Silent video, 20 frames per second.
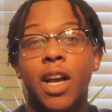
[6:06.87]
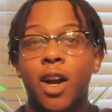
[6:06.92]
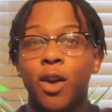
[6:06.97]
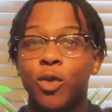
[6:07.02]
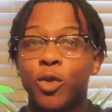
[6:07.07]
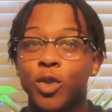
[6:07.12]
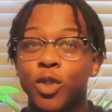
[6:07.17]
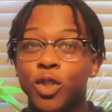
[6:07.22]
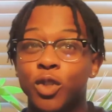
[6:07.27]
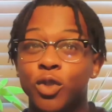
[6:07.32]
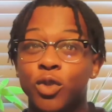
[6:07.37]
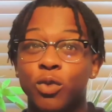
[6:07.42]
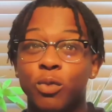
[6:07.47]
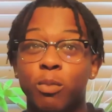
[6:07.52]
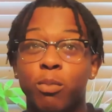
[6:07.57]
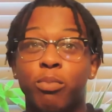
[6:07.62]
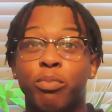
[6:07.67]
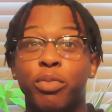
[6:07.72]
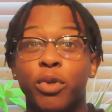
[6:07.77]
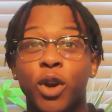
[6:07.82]
I was
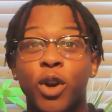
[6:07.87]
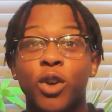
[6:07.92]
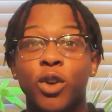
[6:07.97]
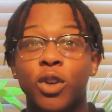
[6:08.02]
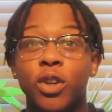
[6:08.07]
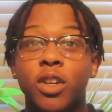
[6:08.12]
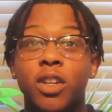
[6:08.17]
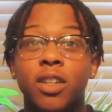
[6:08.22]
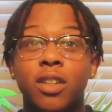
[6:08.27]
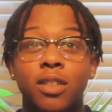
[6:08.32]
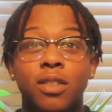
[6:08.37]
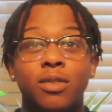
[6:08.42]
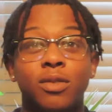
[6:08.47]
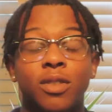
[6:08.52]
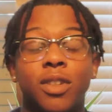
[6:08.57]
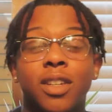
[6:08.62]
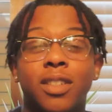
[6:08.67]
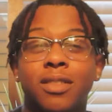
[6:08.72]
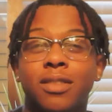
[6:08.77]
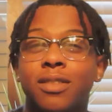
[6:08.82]
broke, couldn't
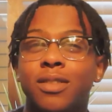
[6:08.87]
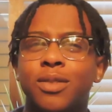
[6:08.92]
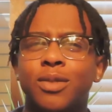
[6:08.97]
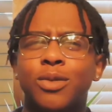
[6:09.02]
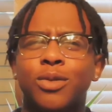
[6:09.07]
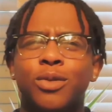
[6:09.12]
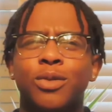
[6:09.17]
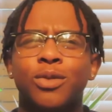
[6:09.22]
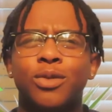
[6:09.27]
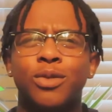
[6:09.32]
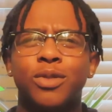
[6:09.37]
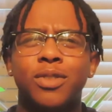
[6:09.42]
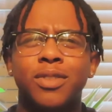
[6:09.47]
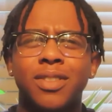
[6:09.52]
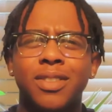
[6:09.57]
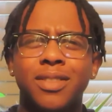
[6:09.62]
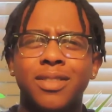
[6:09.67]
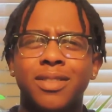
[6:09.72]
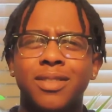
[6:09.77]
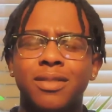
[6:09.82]
ride the school, son.